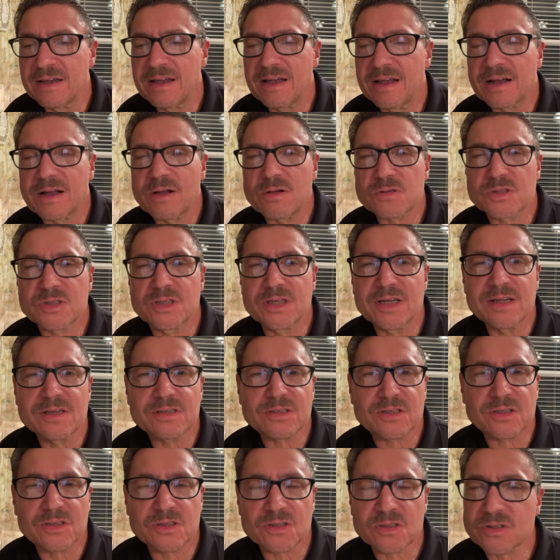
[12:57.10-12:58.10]
Because
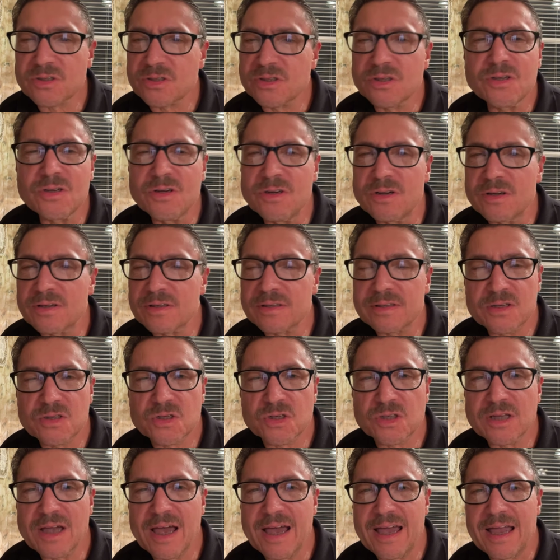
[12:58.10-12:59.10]
Jesus took the
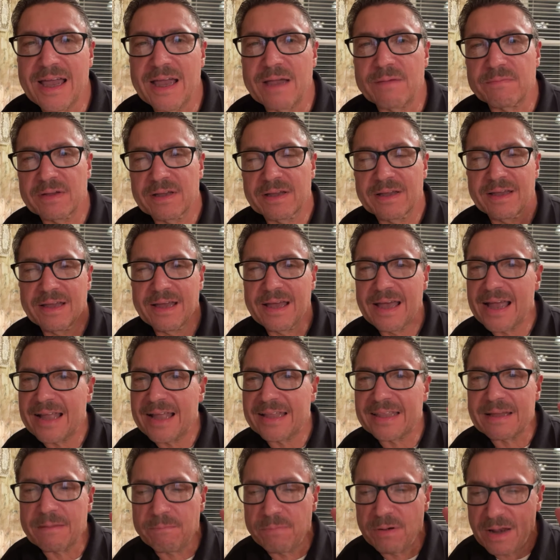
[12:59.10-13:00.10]
shame
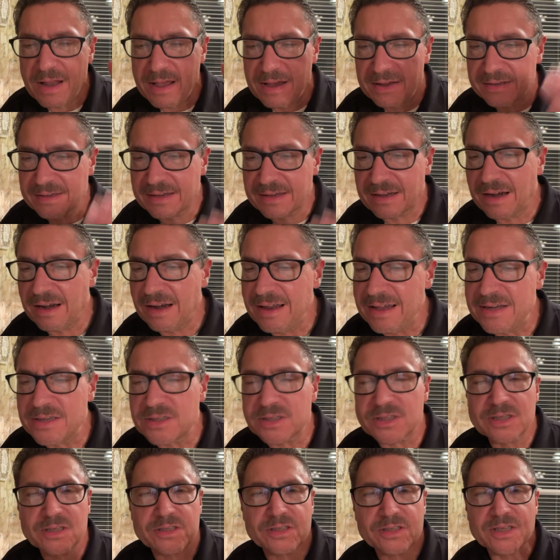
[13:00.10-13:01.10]
and the blood
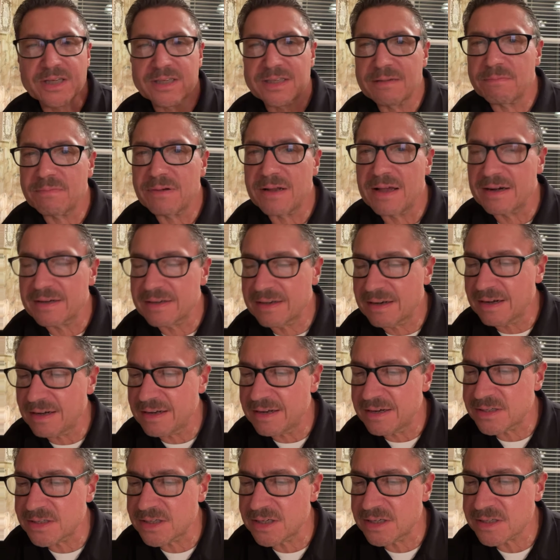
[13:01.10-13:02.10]
cleanses and the blood
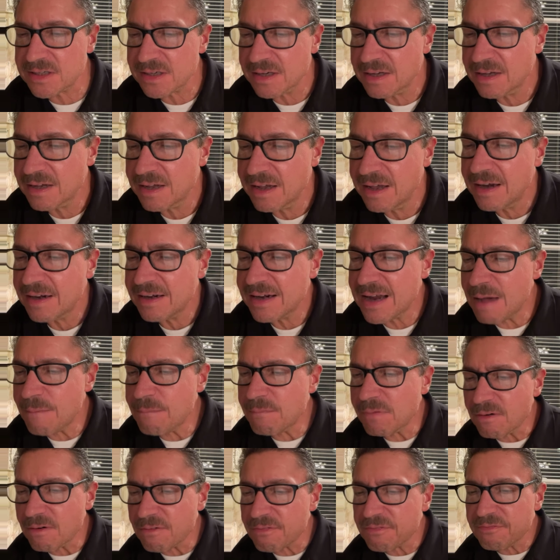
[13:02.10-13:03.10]
cleanses.
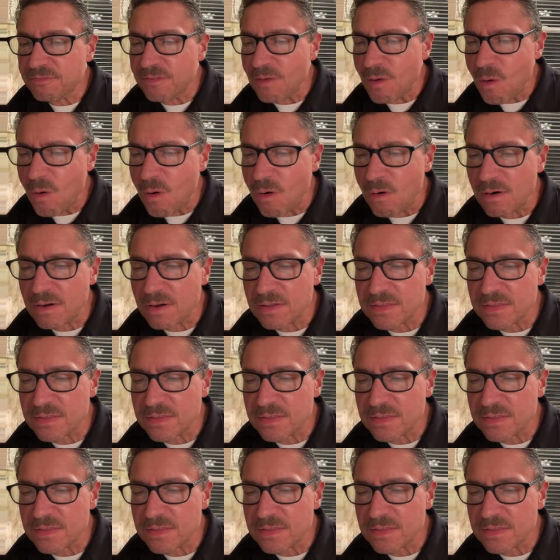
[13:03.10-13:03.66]
Number four,